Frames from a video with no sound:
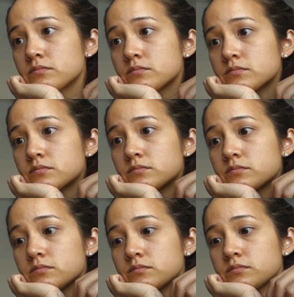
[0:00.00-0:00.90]

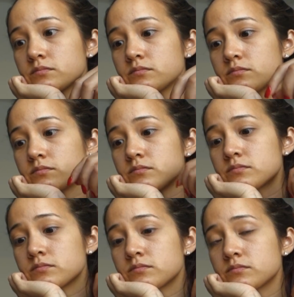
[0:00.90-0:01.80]

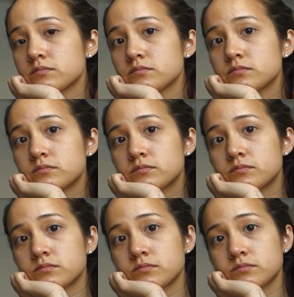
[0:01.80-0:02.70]

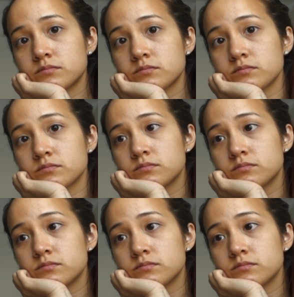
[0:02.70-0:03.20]
(not speaking)